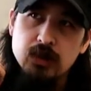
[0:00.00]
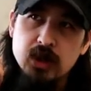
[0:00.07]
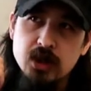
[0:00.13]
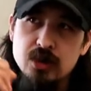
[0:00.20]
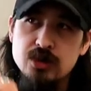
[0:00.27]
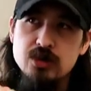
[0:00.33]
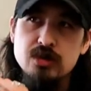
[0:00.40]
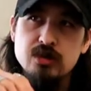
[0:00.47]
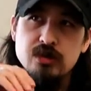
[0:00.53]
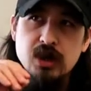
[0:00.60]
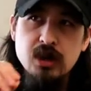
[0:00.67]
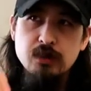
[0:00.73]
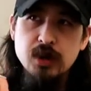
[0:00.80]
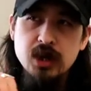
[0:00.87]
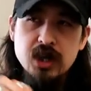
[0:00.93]
each
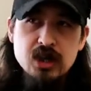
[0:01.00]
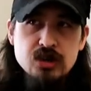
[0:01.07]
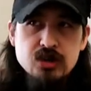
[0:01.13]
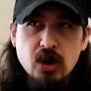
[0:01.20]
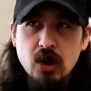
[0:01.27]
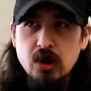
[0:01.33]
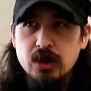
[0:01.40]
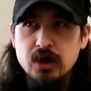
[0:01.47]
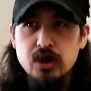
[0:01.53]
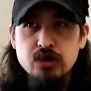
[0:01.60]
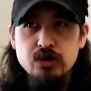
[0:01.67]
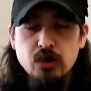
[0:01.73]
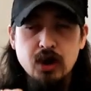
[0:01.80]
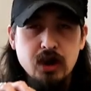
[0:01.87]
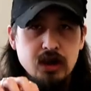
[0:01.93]
demon, each
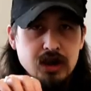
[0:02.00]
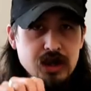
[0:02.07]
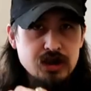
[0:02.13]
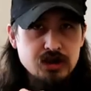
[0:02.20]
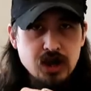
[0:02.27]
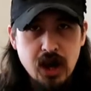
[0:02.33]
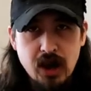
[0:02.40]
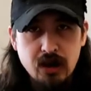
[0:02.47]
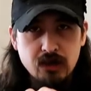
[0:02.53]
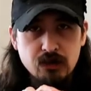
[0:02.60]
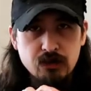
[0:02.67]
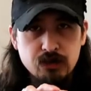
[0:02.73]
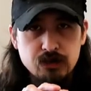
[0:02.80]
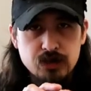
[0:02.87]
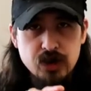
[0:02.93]
archangel, each
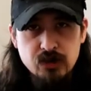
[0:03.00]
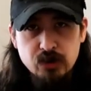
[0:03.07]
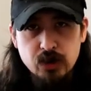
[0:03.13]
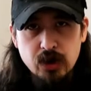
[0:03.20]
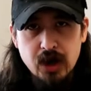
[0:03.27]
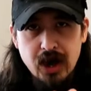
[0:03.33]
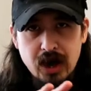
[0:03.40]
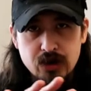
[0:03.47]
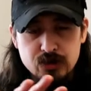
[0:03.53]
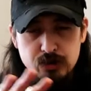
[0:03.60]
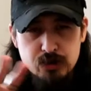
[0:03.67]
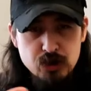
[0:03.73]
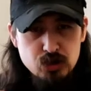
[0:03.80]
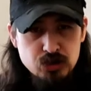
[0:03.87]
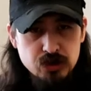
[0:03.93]
have different
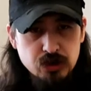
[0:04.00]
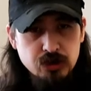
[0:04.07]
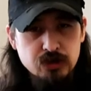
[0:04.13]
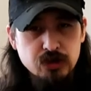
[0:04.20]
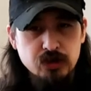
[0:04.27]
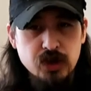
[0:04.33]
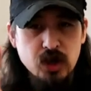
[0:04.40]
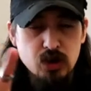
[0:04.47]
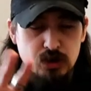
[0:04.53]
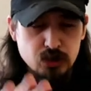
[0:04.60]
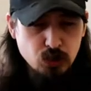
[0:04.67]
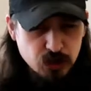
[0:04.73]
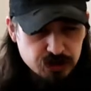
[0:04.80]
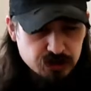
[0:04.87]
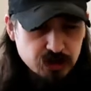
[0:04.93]
attributions of
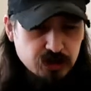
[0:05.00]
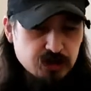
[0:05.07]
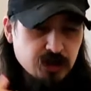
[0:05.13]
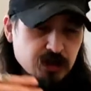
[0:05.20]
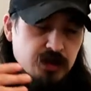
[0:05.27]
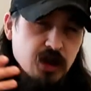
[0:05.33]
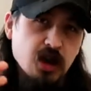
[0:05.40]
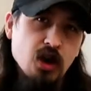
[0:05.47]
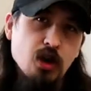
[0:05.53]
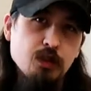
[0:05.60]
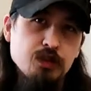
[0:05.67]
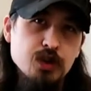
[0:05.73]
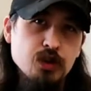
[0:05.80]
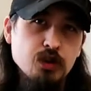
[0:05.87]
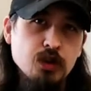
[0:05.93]
characteristics that they
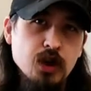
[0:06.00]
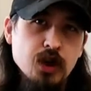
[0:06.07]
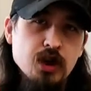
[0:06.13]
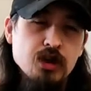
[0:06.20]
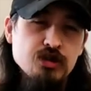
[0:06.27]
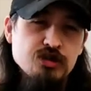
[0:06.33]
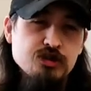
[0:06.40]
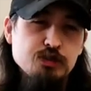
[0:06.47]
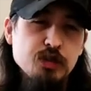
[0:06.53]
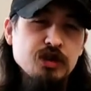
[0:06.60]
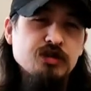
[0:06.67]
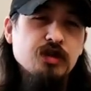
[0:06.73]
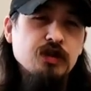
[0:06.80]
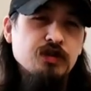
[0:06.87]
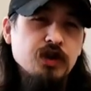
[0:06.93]
help you
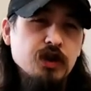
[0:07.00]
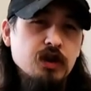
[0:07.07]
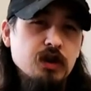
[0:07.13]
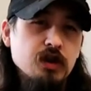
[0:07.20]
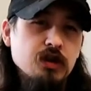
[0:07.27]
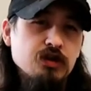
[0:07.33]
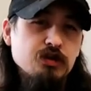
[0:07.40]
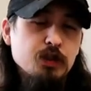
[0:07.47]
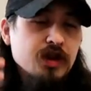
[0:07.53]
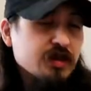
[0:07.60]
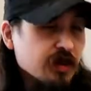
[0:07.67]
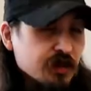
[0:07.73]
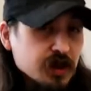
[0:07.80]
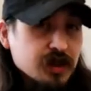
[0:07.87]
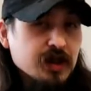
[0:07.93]
specific
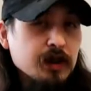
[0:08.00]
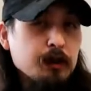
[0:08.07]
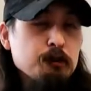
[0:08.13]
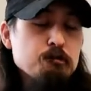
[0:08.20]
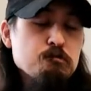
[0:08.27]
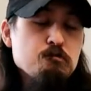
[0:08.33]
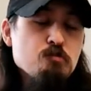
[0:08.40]
specifically